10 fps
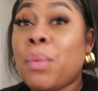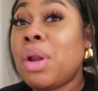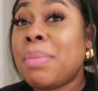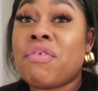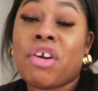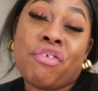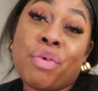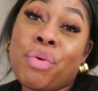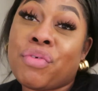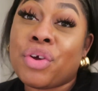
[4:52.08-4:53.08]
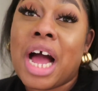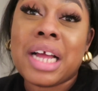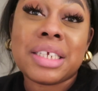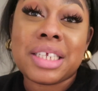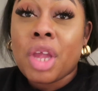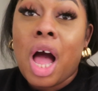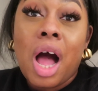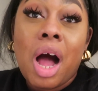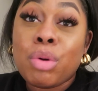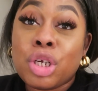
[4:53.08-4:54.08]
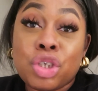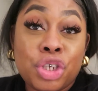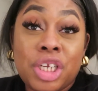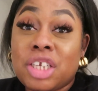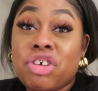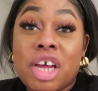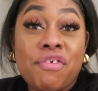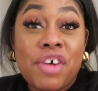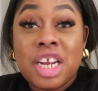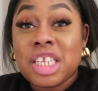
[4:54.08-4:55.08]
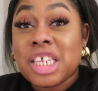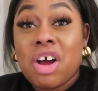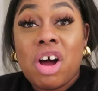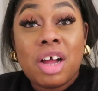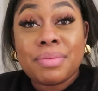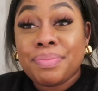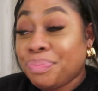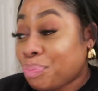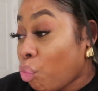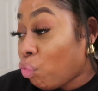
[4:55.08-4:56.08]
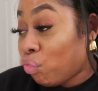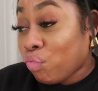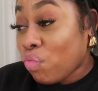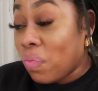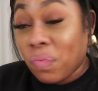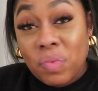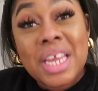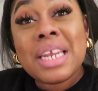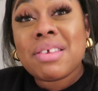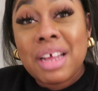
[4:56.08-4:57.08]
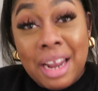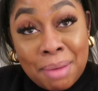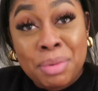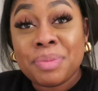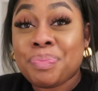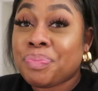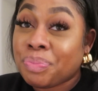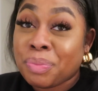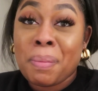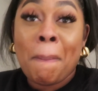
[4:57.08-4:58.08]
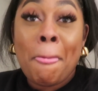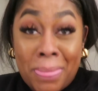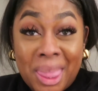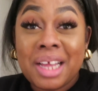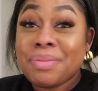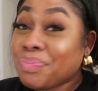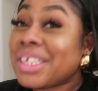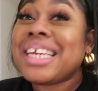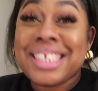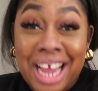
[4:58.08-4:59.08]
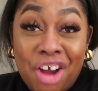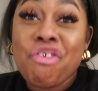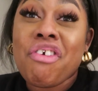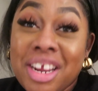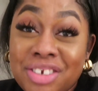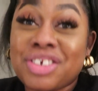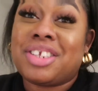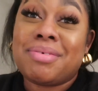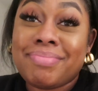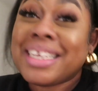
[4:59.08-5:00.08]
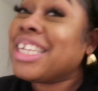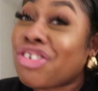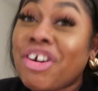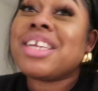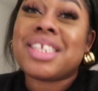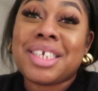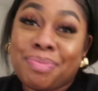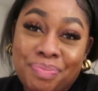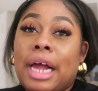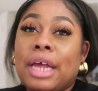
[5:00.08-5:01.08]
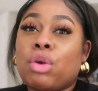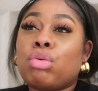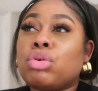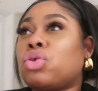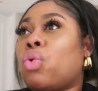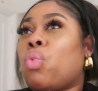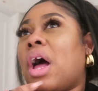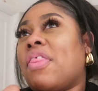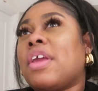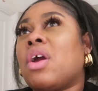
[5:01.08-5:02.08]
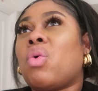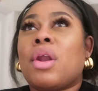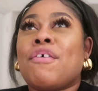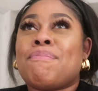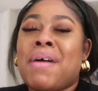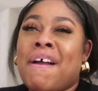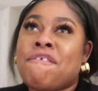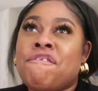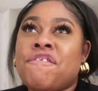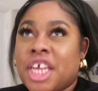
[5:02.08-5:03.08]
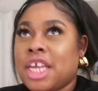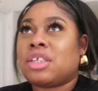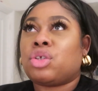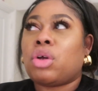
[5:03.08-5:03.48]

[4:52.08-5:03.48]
want to be very real with you guys. I want to show you that trying to finance a car in this climate is outrageous. It's crazy. And also, I think one of my fears